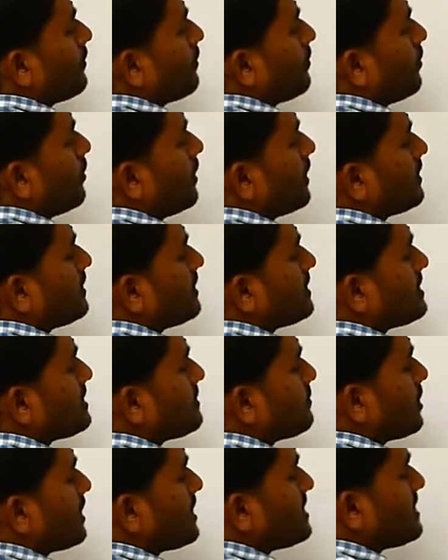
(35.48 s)
What this?
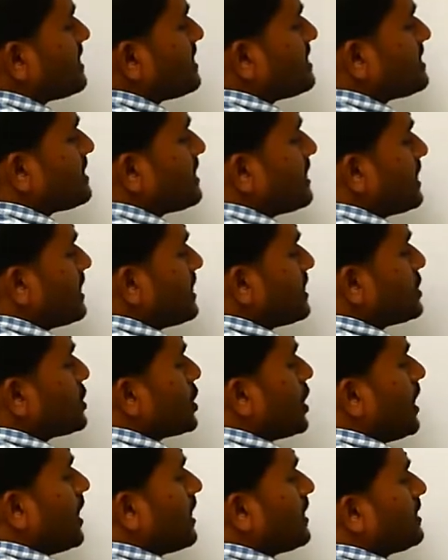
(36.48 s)
What is this?
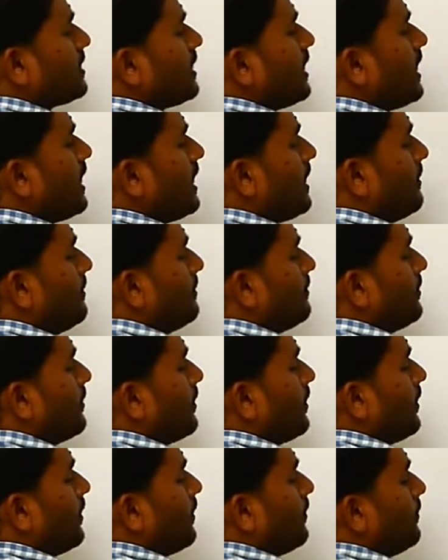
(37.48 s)
Short
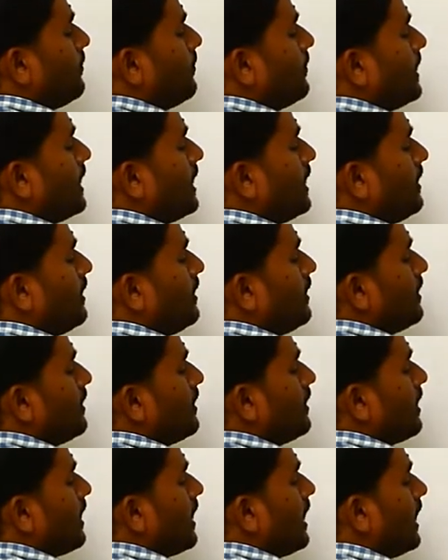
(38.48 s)
arm will
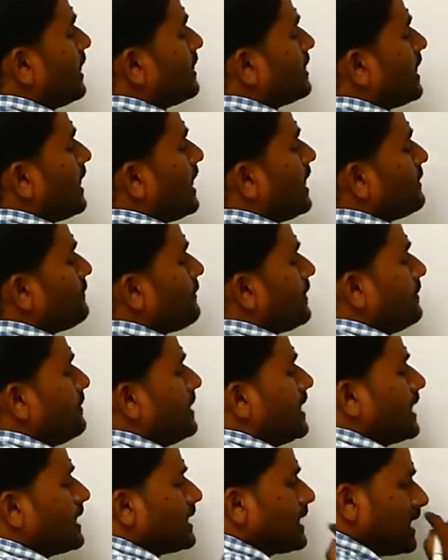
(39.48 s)
attach will be
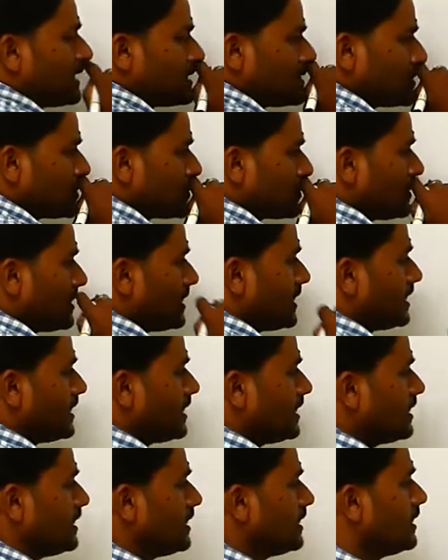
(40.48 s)
attached to
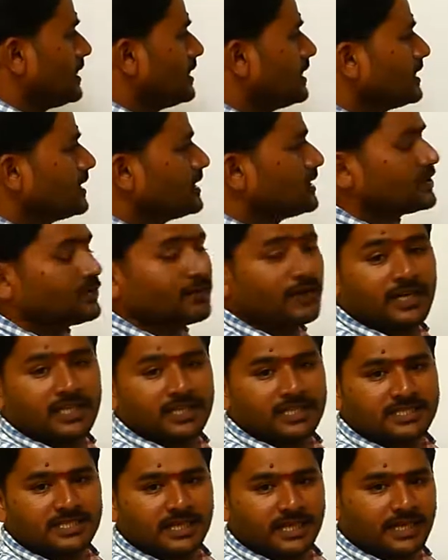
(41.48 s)
the
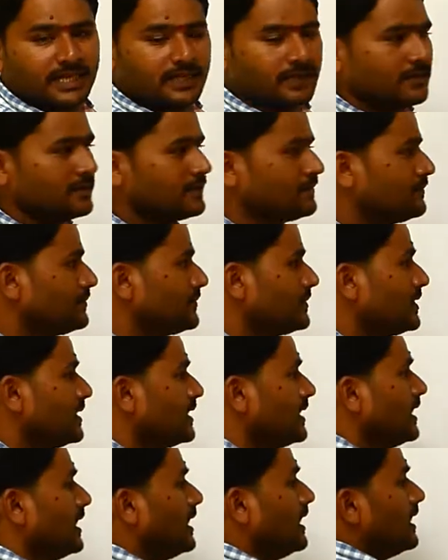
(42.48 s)
22nd.
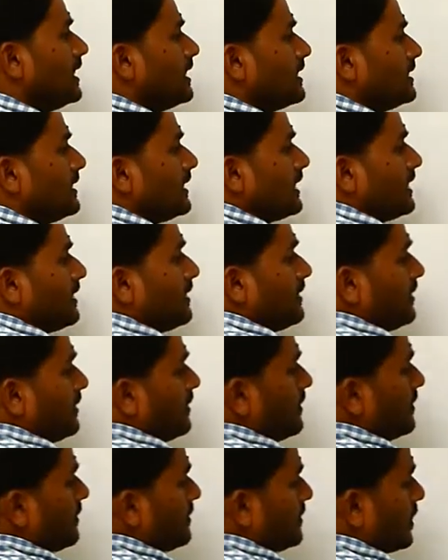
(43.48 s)

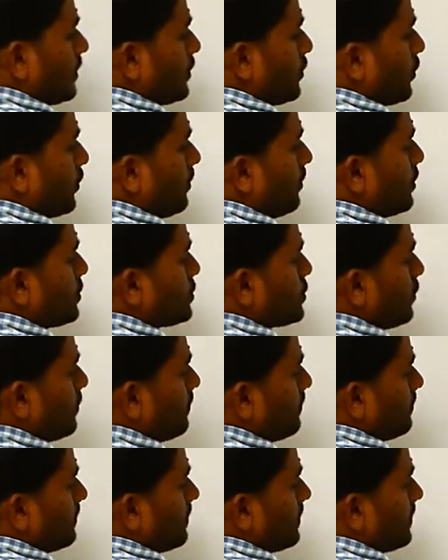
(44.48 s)
Then the chromosome.